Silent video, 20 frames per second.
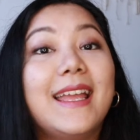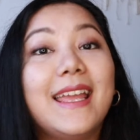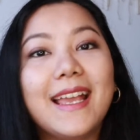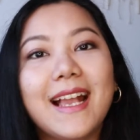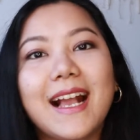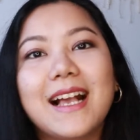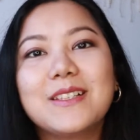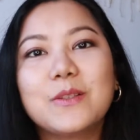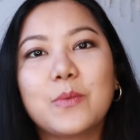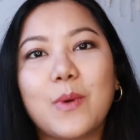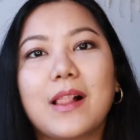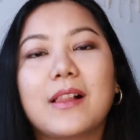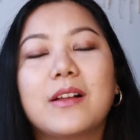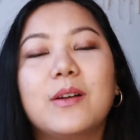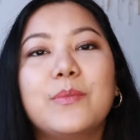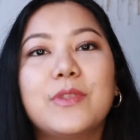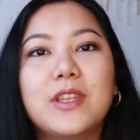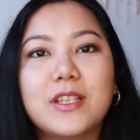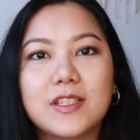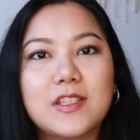Hey guys,
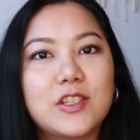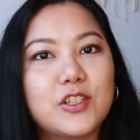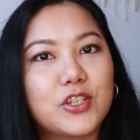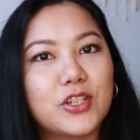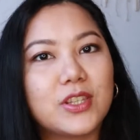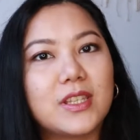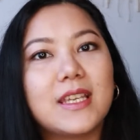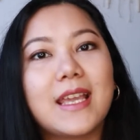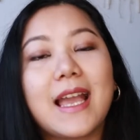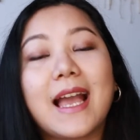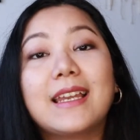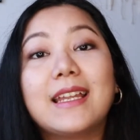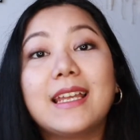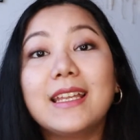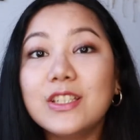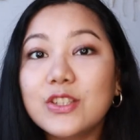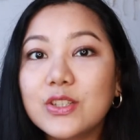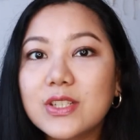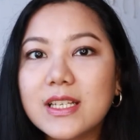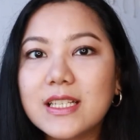welcome. This is Shruti, and
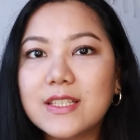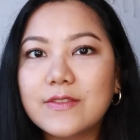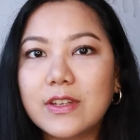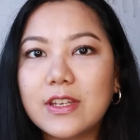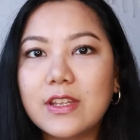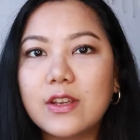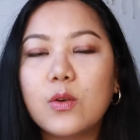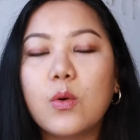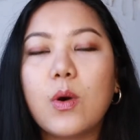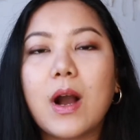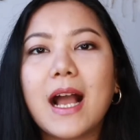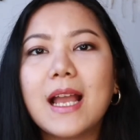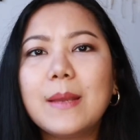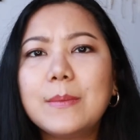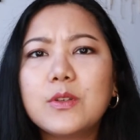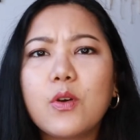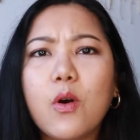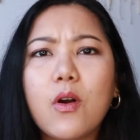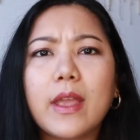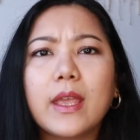in today's video,
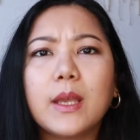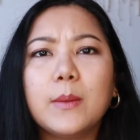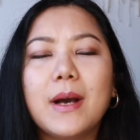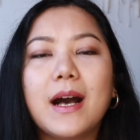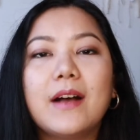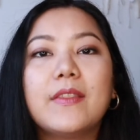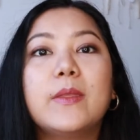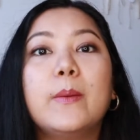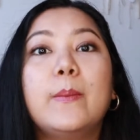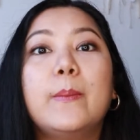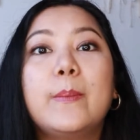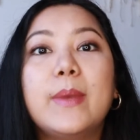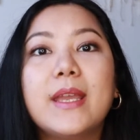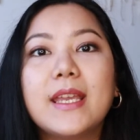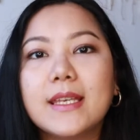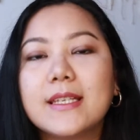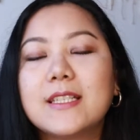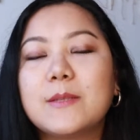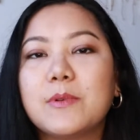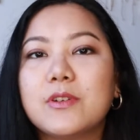I'm talking about the
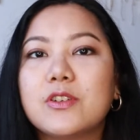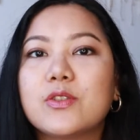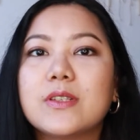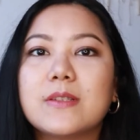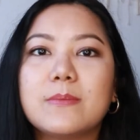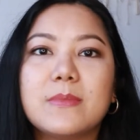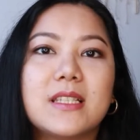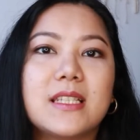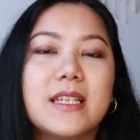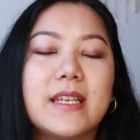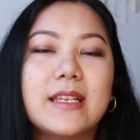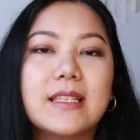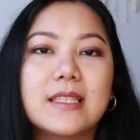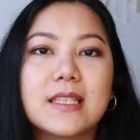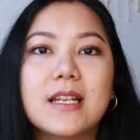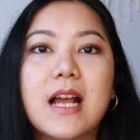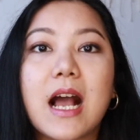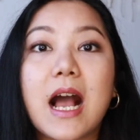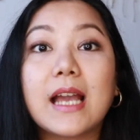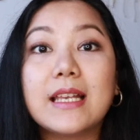biggest Pinterest mistakes
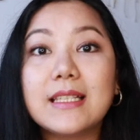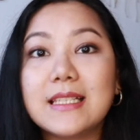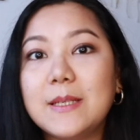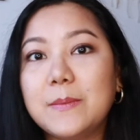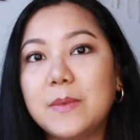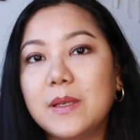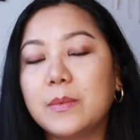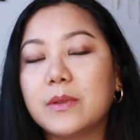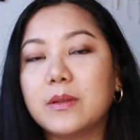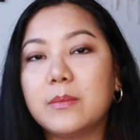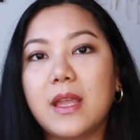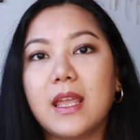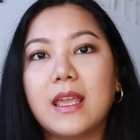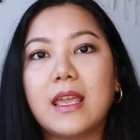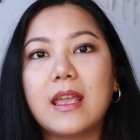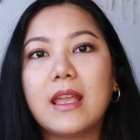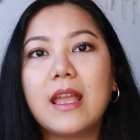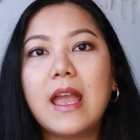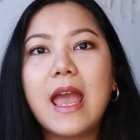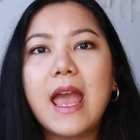that I see people
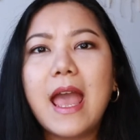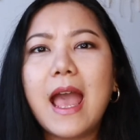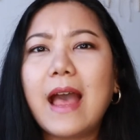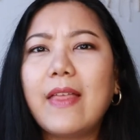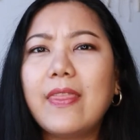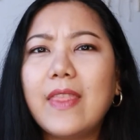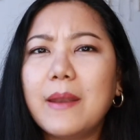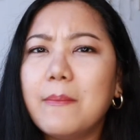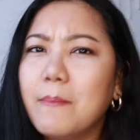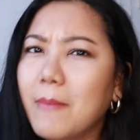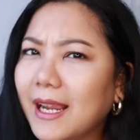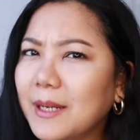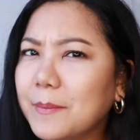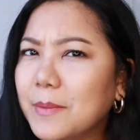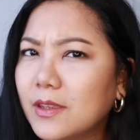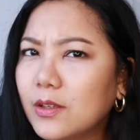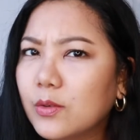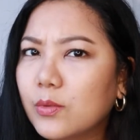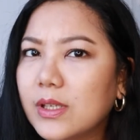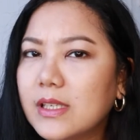making, and that might
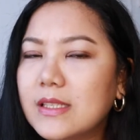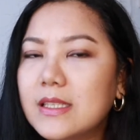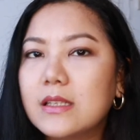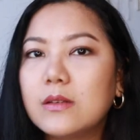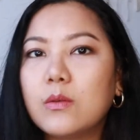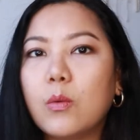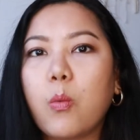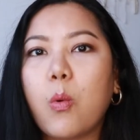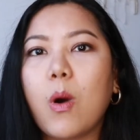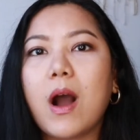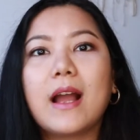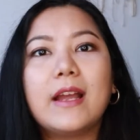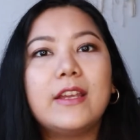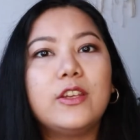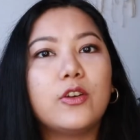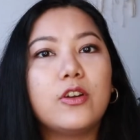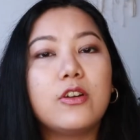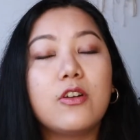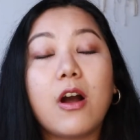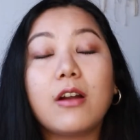be the reason why
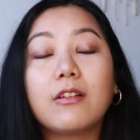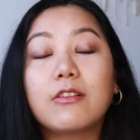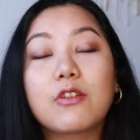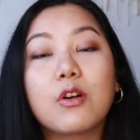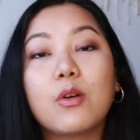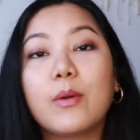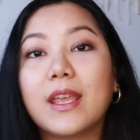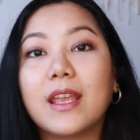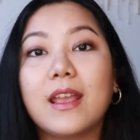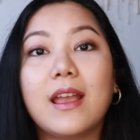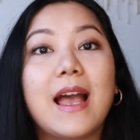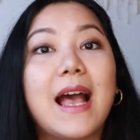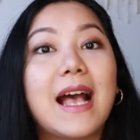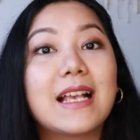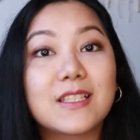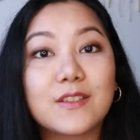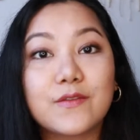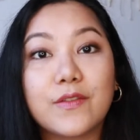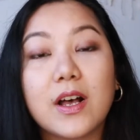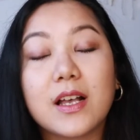you're not growing
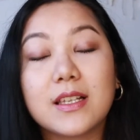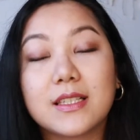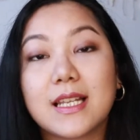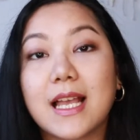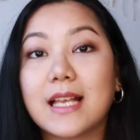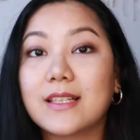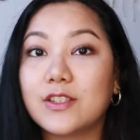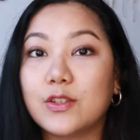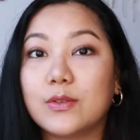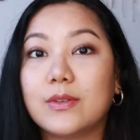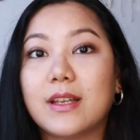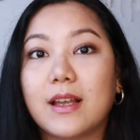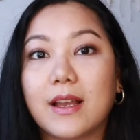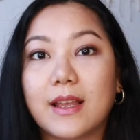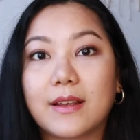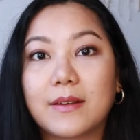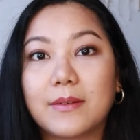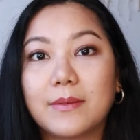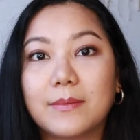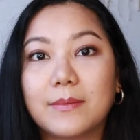as fast as you'd like.